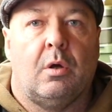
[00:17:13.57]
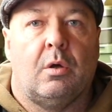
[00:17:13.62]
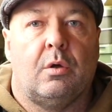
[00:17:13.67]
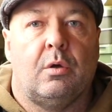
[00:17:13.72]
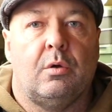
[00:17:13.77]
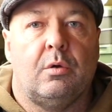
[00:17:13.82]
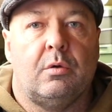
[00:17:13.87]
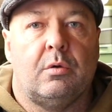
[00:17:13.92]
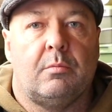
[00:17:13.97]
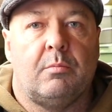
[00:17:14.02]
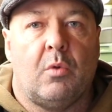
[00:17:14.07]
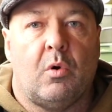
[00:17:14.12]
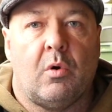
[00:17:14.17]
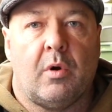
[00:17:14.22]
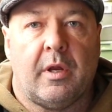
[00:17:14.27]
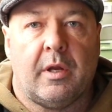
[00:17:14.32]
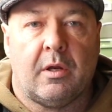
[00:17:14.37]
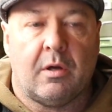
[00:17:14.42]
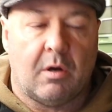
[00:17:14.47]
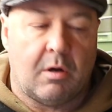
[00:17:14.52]
Good
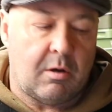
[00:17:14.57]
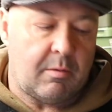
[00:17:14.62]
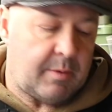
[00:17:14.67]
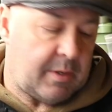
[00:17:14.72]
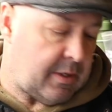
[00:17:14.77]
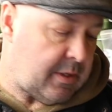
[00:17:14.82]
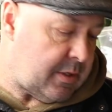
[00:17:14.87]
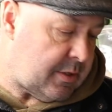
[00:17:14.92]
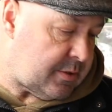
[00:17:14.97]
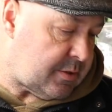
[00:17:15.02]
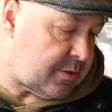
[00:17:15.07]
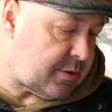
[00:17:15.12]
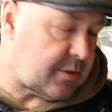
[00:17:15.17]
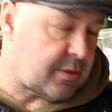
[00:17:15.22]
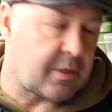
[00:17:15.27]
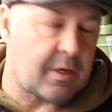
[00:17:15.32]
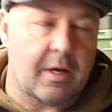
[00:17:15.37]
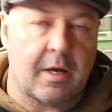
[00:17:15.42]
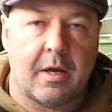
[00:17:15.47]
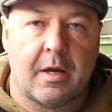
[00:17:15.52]
morning,
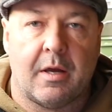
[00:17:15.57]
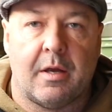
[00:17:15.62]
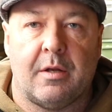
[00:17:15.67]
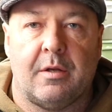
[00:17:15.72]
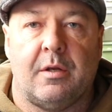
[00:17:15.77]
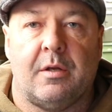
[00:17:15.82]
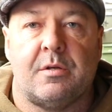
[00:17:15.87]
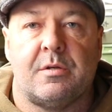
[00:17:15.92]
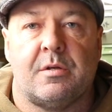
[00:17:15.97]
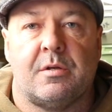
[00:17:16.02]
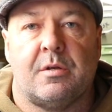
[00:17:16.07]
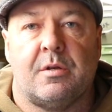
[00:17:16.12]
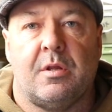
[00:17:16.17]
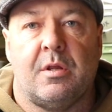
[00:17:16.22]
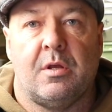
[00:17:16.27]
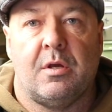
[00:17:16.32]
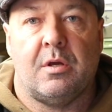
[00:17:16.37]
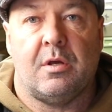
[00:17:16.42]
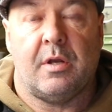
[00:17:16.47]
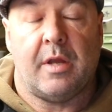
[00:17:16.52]
carpers, and it's
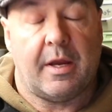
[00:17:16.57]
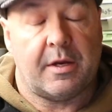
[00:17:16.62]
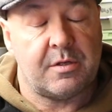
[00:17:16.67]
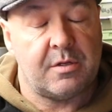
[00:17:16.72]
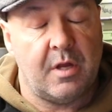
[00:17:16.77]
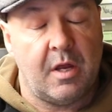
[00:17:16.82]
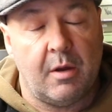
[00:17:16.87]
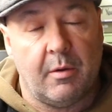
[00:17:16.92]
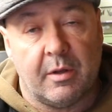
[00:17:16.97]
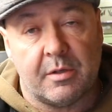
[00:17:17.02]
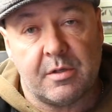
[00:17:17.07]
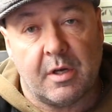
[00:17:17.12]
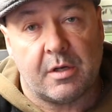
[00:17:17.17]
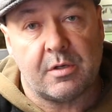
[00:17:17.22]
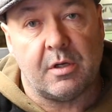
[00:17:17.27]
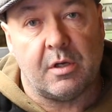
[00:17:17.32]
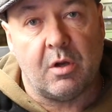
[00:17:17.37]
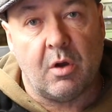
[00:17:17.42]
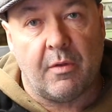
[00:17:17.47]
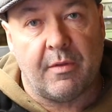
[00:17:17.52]
the next day. Well, it's
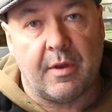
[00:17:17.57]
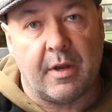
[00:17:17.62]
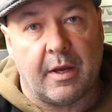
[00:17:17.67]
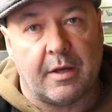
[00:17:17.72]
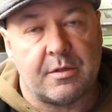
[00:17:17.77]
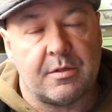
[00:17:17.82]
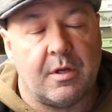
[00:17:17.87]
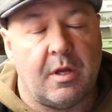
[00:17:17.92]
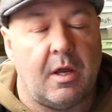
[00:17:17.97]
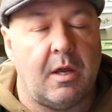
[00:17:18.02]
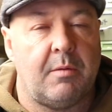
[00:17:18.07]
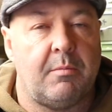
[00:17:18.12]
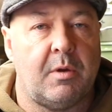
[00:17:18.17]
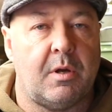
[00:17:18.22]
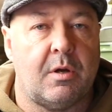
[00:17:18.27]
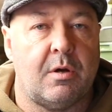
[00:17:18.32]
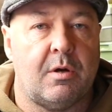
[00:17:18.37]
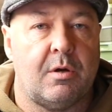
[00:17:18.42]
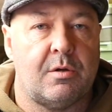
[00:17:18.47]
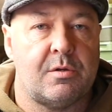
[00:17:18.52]
actually not the next day
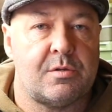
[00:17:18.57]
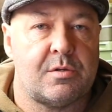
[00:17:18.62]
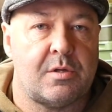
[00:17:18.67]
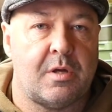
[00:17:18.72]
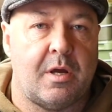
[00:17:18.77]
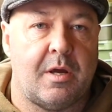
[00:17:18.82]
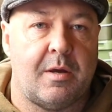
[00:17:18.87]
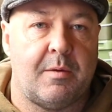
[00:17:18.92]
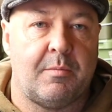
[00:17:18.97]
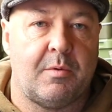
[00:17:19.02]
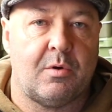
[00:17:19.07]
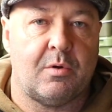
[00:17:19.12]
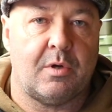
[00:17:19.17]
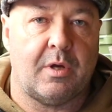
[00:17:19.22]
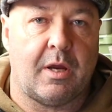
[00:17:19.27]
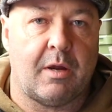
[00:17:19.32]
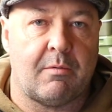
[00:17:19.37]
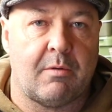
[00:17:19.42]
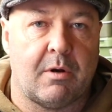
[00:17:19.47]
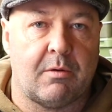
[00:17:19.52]
because
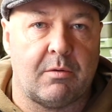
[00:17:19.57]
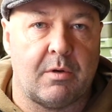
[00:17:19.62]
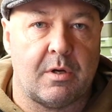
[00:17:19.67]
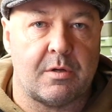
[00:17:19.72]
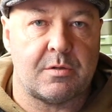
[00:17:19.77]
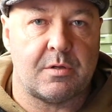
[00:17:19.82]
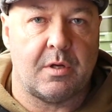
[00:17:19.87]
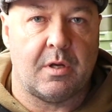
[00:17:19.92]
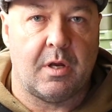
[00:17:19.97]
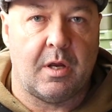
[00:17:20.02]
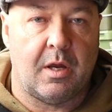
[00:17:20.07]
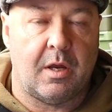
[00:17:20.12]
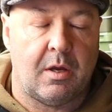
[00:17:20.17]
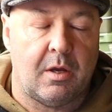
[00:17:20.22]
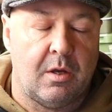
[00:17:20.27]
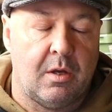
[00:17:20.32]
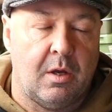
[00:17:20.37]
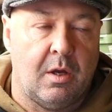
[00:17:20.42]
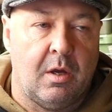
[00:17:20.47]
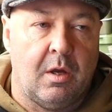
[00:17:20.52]
couldn't get round yesterday,
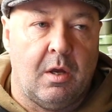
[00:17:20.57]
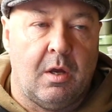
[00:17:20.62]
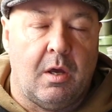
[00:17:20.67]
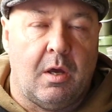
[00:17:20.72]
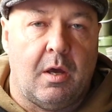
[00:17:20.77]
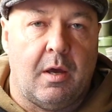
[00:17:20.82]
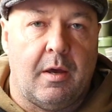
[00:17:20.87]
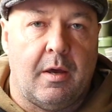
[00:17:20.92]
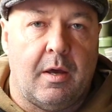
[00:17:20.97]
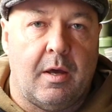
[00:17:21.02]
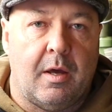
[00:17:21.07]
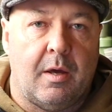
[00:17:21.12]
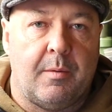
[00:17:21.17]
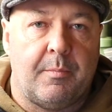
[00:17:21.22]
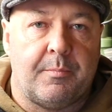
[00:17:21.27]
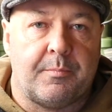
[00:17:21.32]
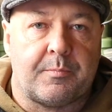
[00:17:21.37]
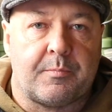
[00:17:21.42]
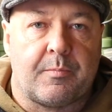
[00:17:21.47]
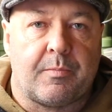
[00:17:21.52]

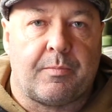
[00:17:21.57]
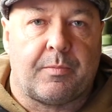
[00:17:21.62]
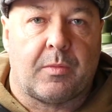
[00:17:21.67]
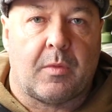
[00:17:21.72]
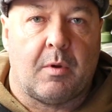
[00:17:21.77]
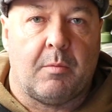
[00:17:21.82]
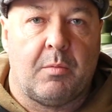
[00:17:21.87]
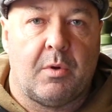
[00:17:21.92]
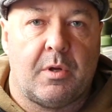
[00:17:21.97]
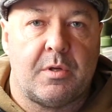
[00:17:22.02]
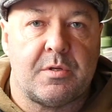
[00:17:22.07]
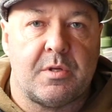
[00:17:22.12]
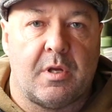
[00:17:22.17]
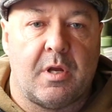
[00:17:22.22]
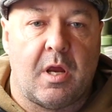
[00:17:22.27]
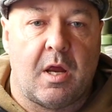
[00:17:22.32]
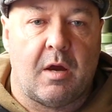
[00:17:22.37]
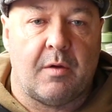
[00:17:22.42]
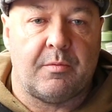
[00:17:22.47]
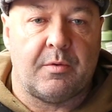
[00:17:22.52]
but it's the
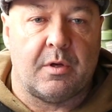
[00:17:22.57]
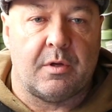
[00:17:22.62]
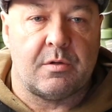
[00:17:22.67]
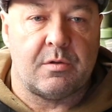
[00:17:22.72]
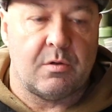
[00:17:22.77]
day after.